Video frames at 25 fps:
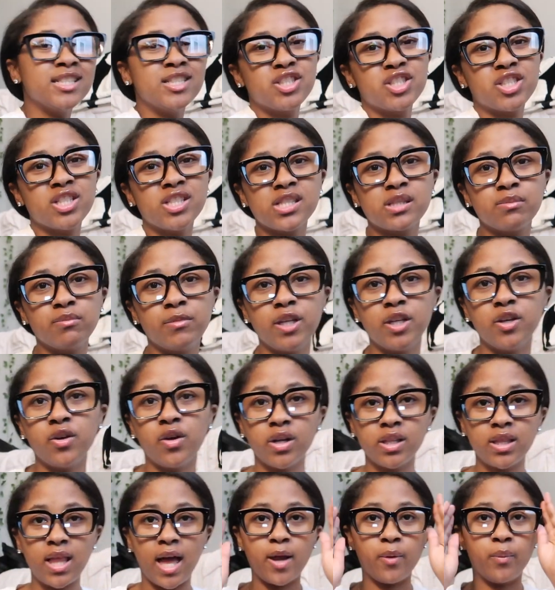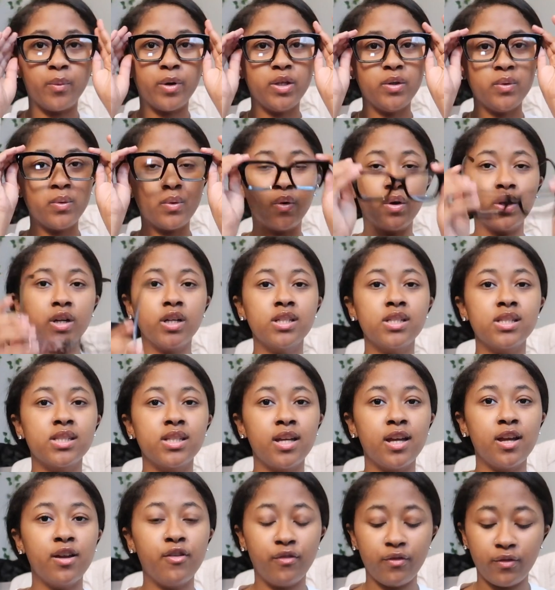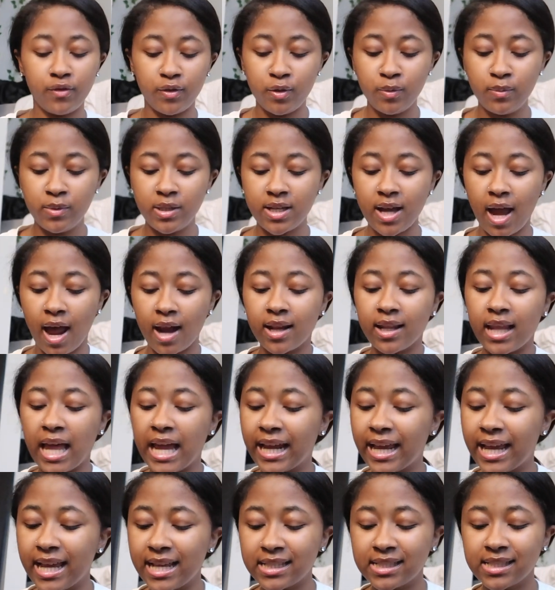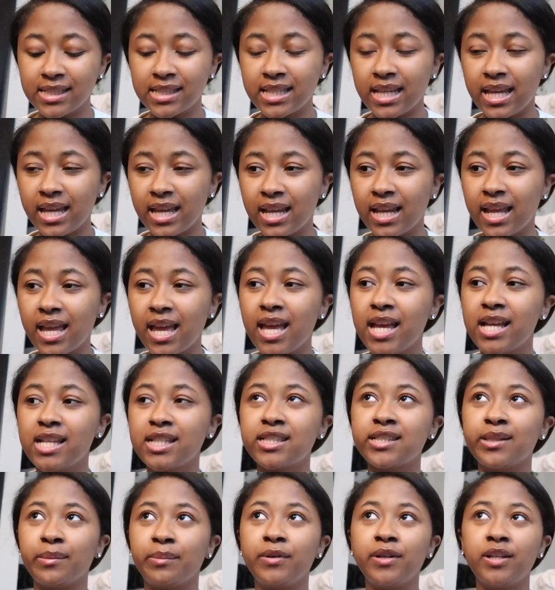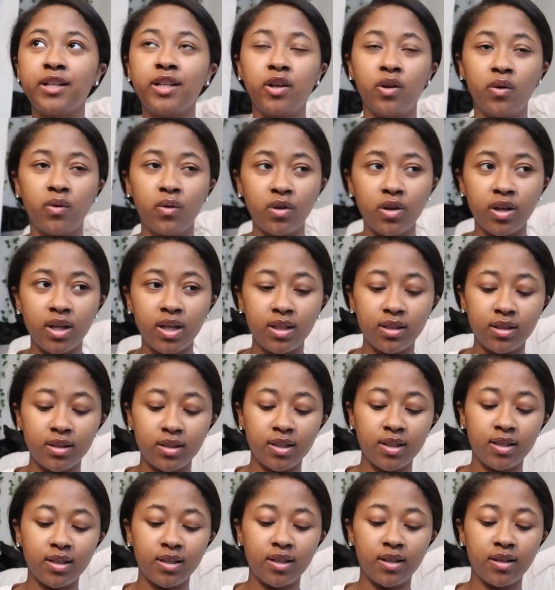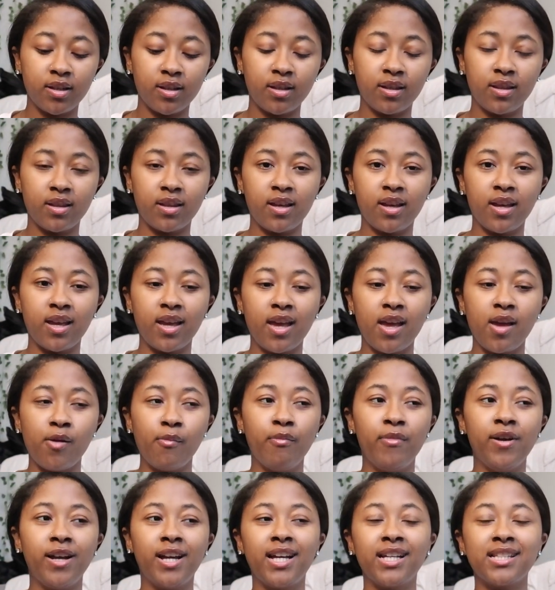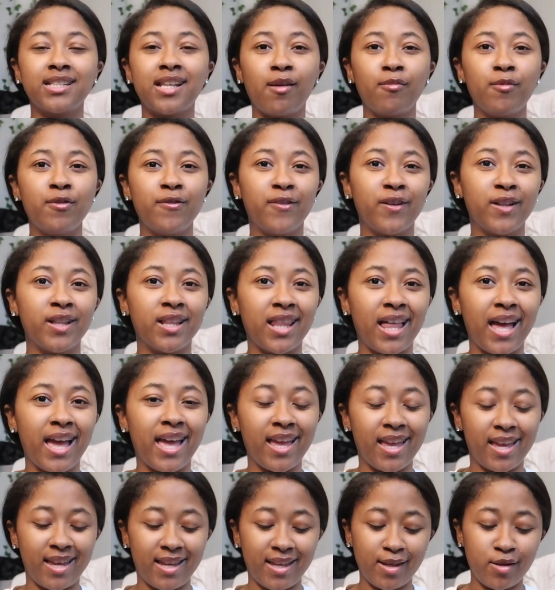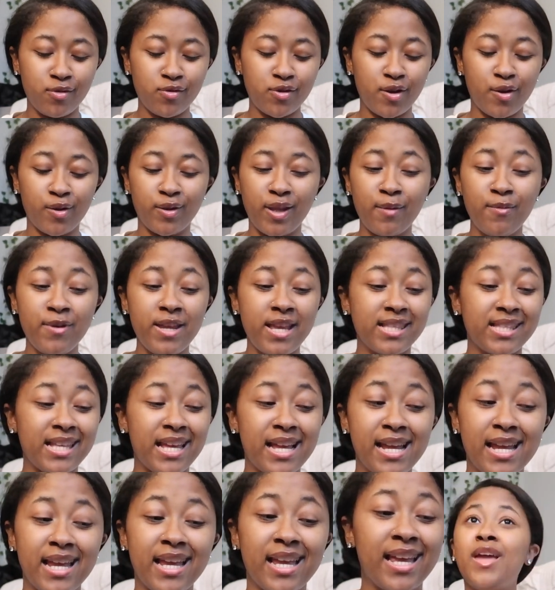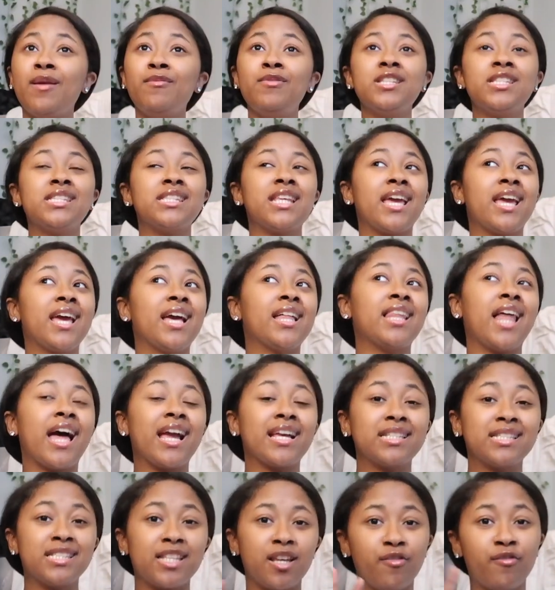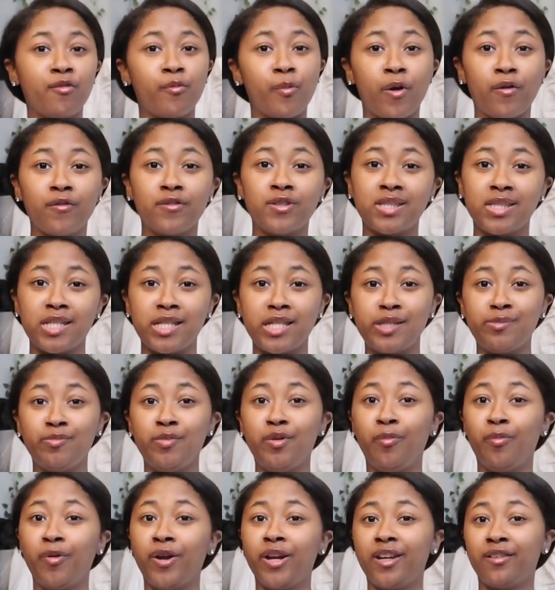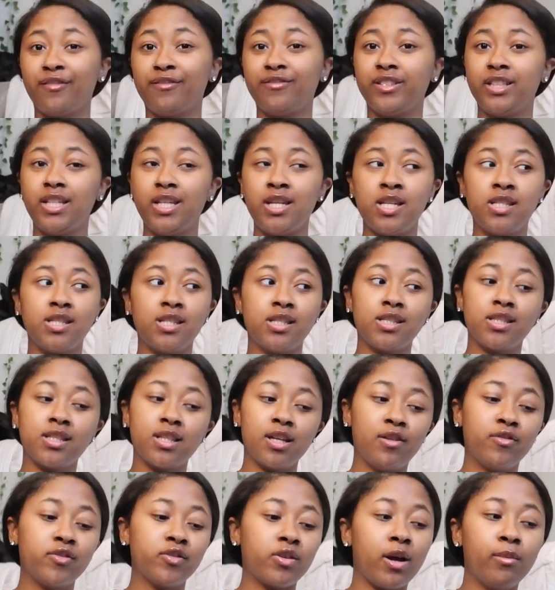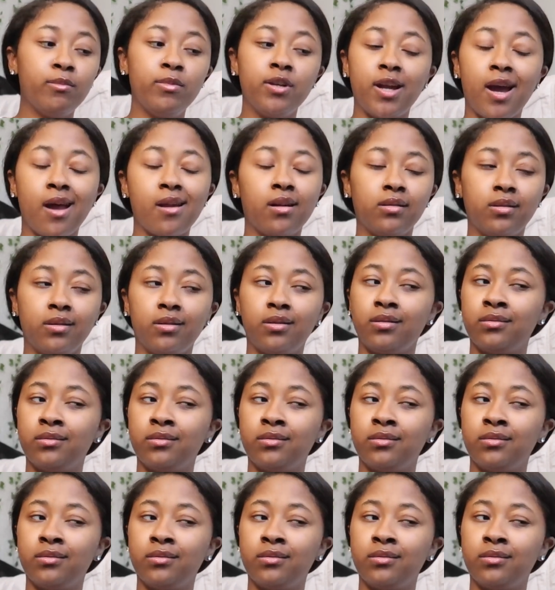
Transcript: it just me, or when you order stuff you be kind of hesitant to put it on, because I be feeling you know, they be saying stuff from overseas be bringing fleas and stuff, so I be kind of